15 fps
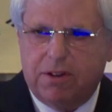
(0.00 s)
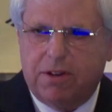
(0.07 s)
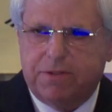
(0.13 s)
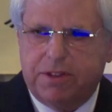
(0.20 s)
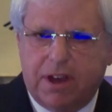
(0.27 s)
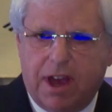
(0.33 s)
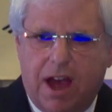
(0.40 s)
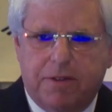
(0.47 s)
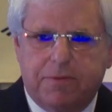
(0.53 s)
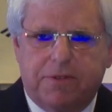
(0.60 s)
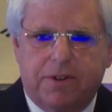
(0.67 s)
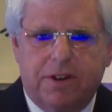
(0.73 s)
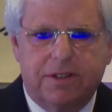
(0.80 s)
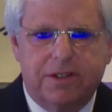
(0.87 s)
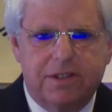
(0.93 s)
of the
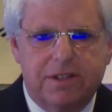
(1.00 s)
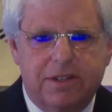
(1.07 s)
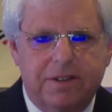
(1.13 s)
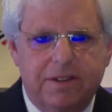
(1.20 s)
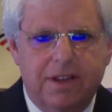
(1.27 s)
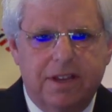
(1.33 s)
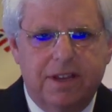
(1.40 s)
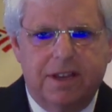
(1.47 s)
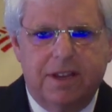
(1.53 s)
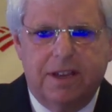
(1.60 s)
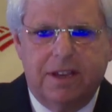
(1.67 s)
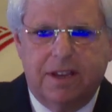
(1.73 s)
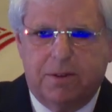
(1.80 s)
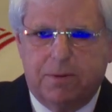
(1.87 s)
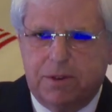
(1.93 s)
conference.
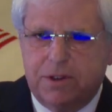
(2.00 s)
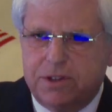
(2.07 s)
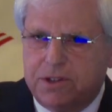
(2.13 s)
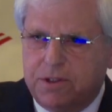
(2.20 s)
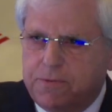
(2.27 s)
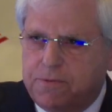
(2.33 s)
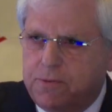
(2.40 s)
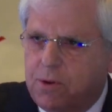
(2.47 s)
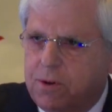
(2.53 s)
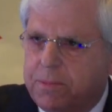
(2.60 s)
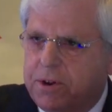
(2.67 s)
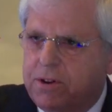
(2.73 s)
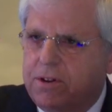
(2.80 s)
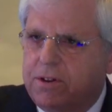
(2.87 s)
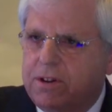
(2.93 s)
It was the
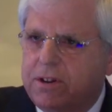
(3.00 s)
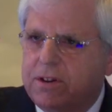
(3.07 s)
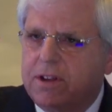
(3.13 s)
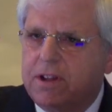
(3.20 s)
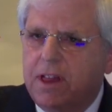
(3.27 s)
former